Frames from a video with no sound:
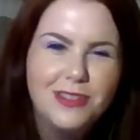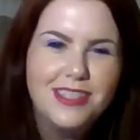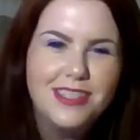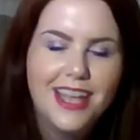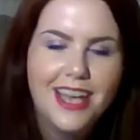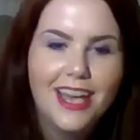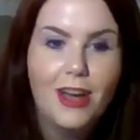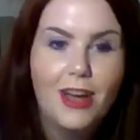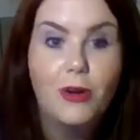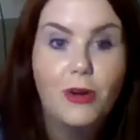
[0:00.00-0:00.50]
you know,
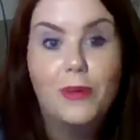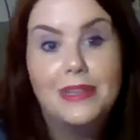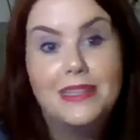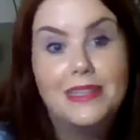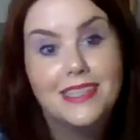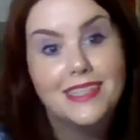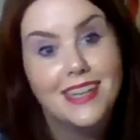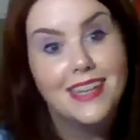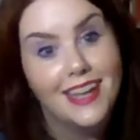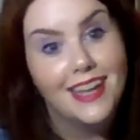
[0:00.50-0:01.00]
say, oh,
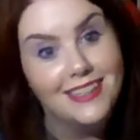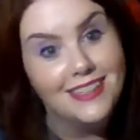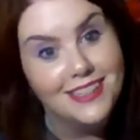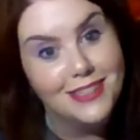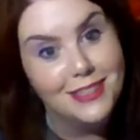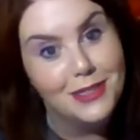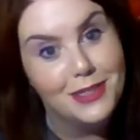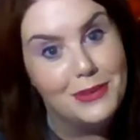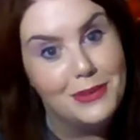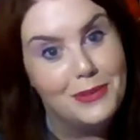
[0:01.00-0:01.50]
well,
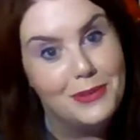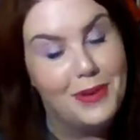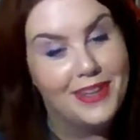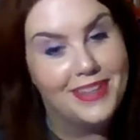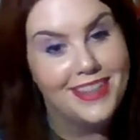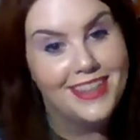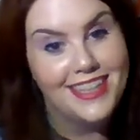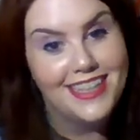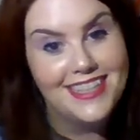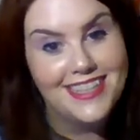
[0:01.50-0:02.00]
Stannis, you
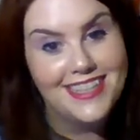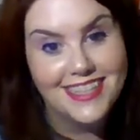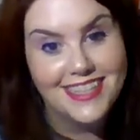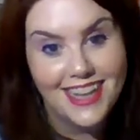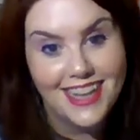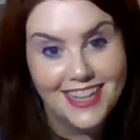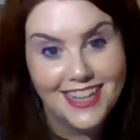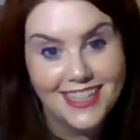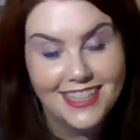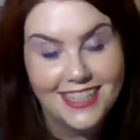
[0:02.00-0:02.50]
know, I think
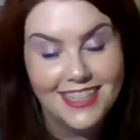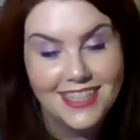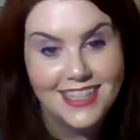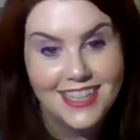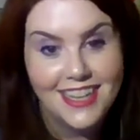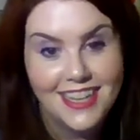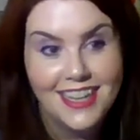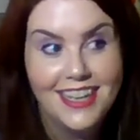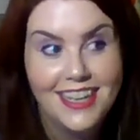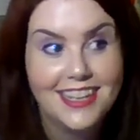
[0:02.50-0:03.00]

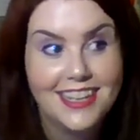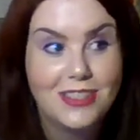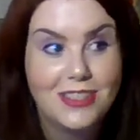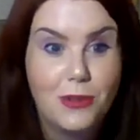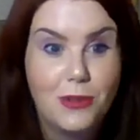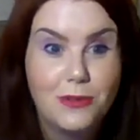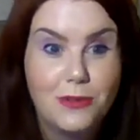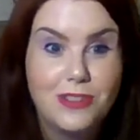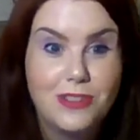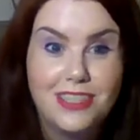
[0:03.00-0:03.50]
Stannis
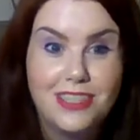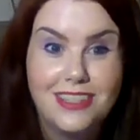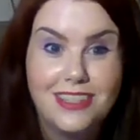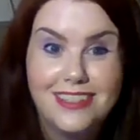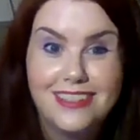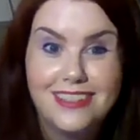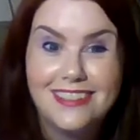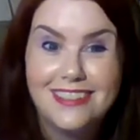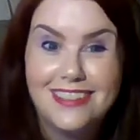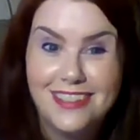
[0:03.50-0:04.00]
is going
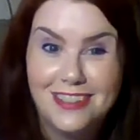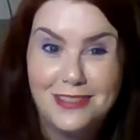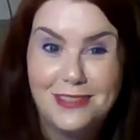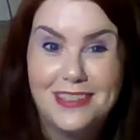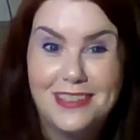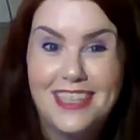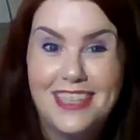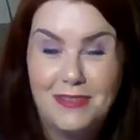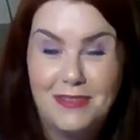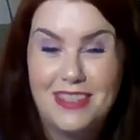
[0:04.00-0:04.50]
to, you
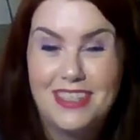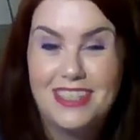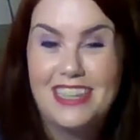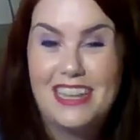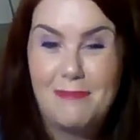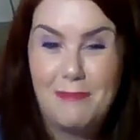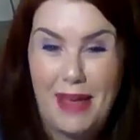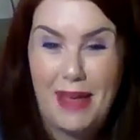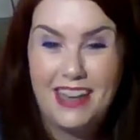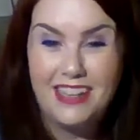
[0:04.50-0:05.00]
know, give it
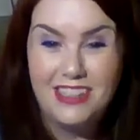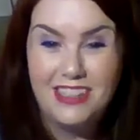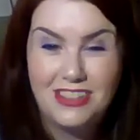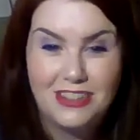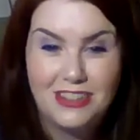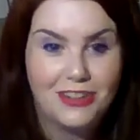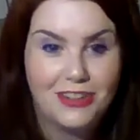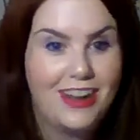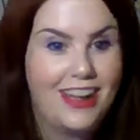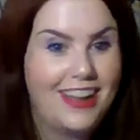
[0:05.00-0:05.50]
to
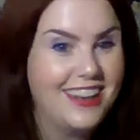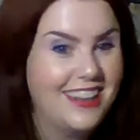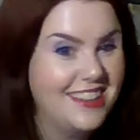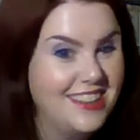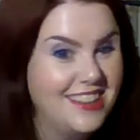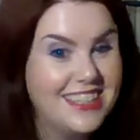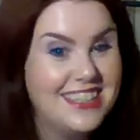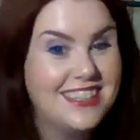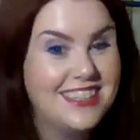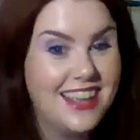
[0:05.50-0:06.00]
Mallister, and
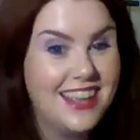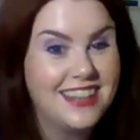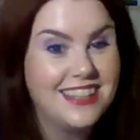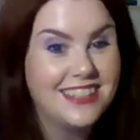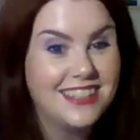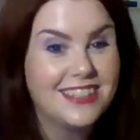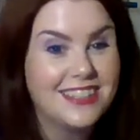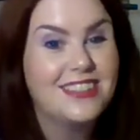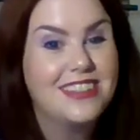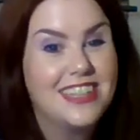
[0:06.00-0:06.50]
I think
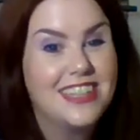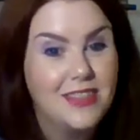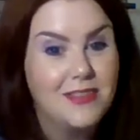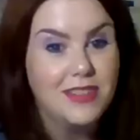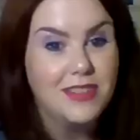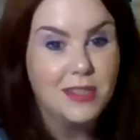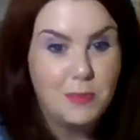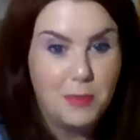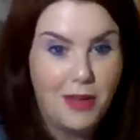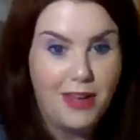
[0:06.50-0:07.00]
Stannis is going to
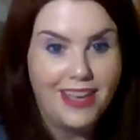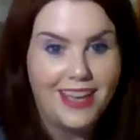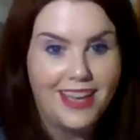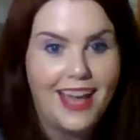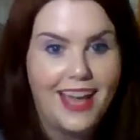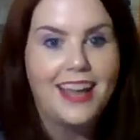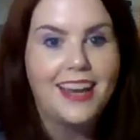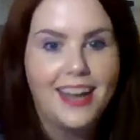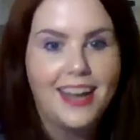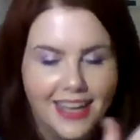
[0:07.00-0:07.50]
give it to
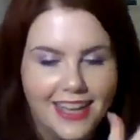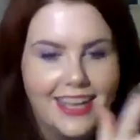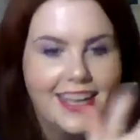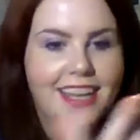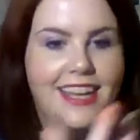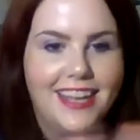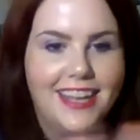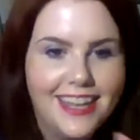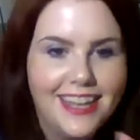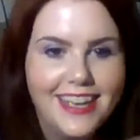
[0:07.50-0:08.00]
Pike, and like